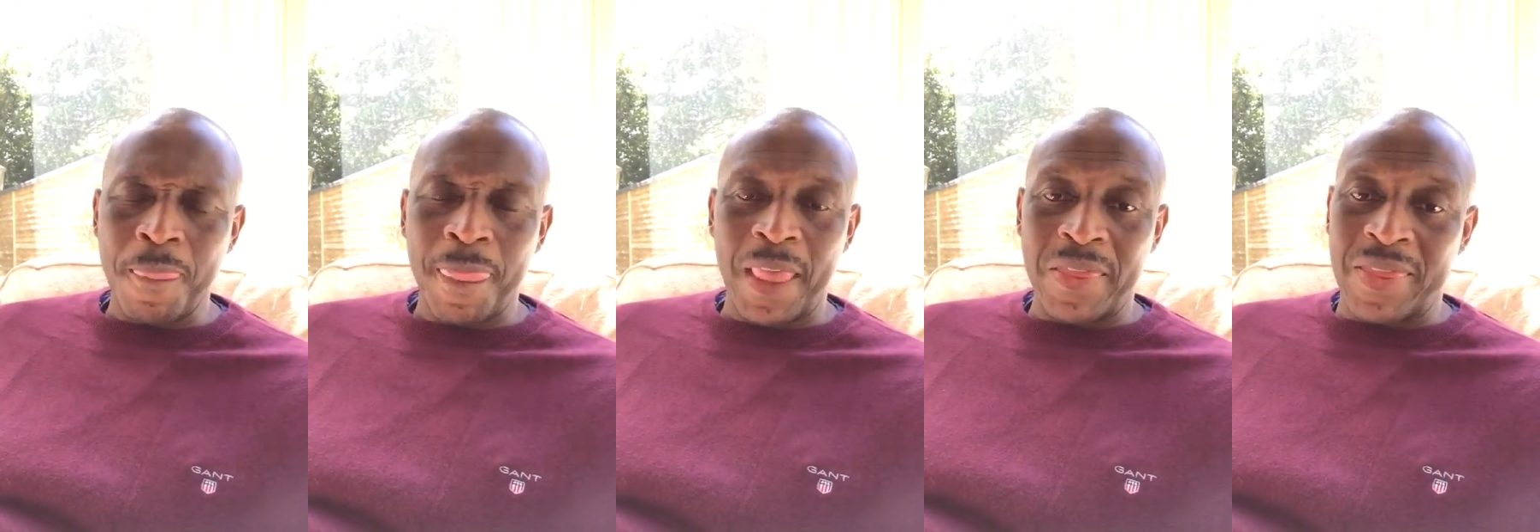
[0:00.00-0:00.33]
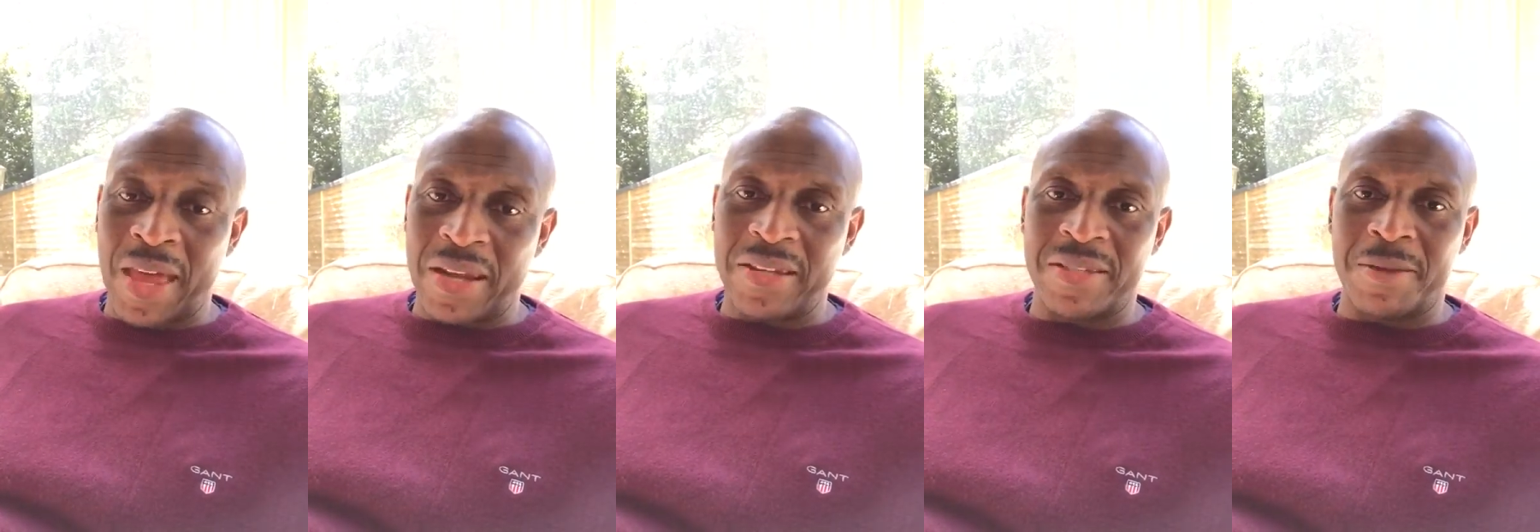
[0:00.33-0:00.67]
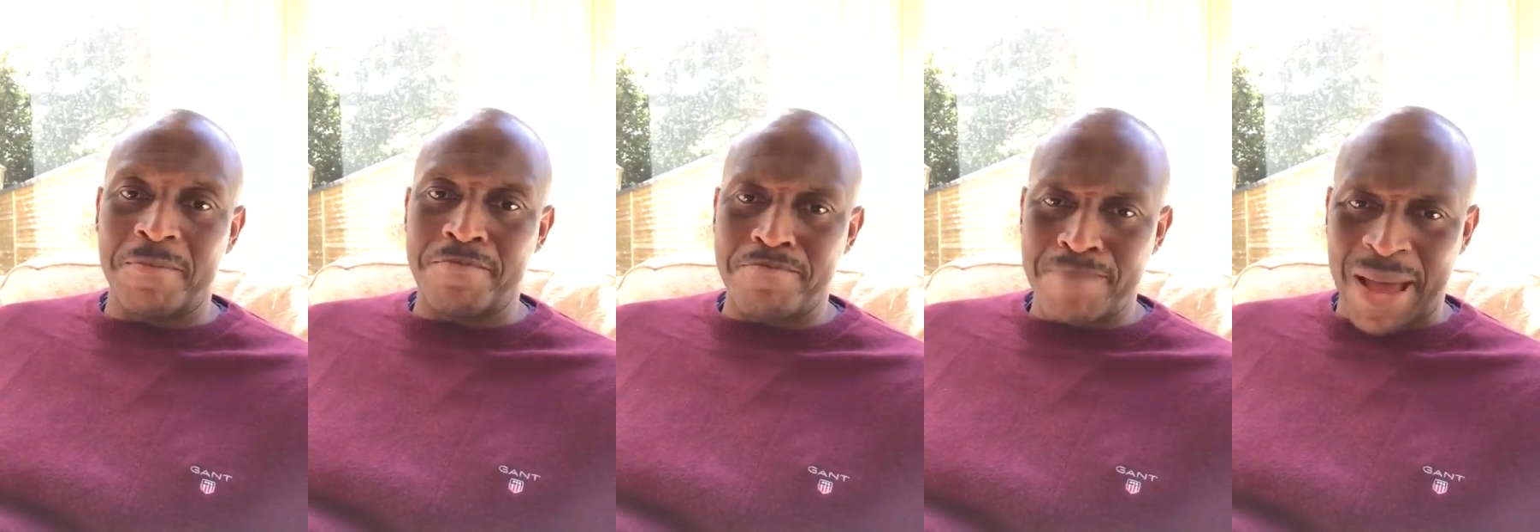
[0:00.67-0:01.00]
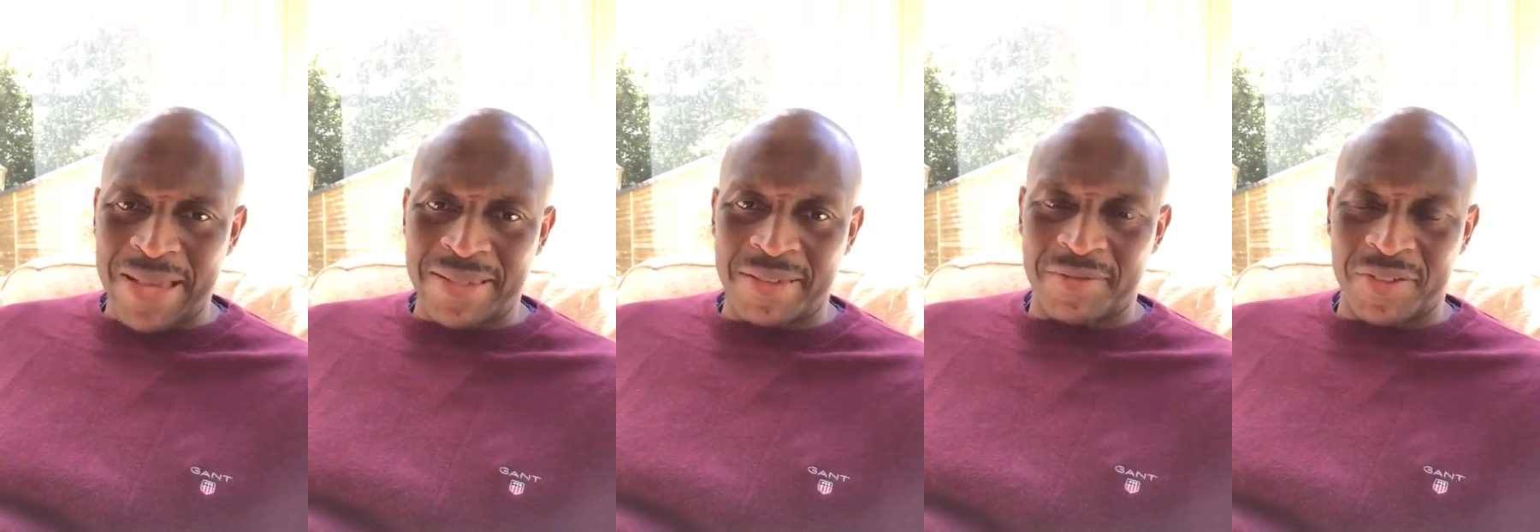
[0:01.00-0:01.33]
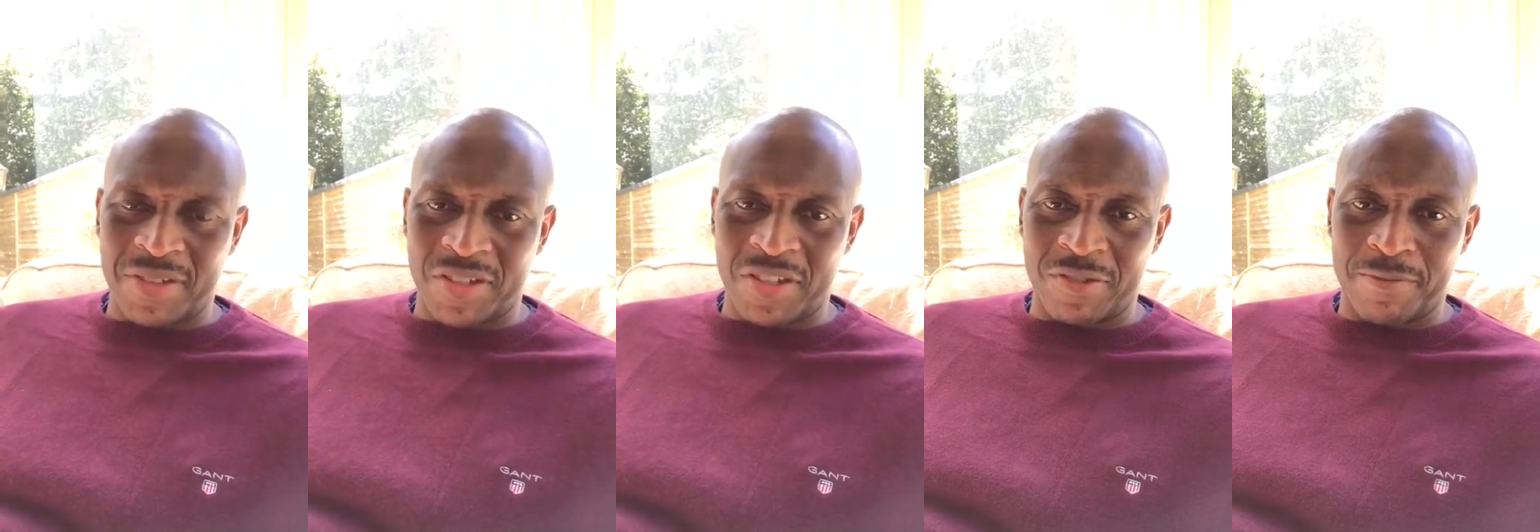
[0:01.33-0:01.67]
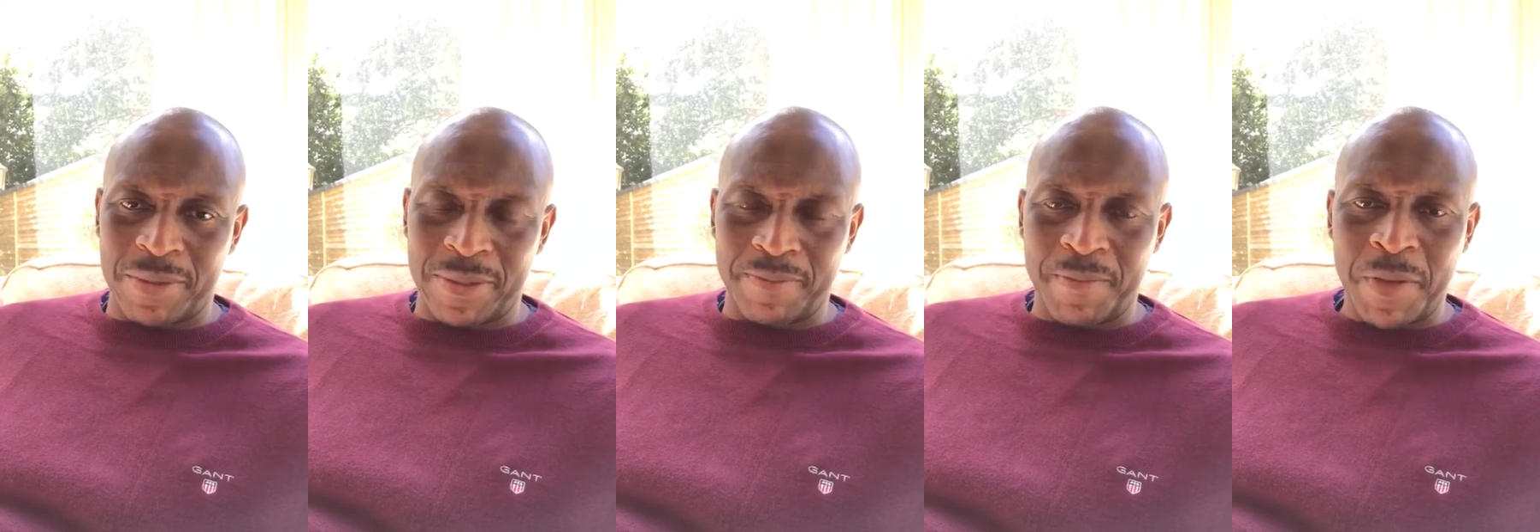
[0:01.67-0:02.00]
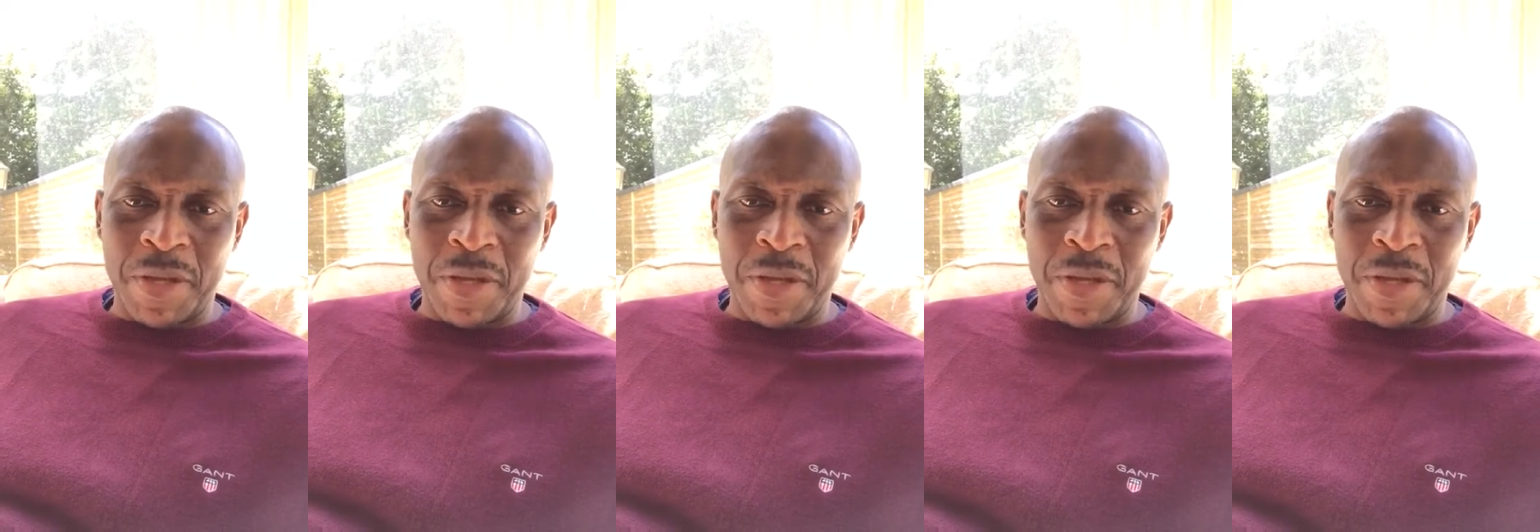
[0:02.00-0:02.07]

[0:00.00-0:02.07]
And that is a massive achievement.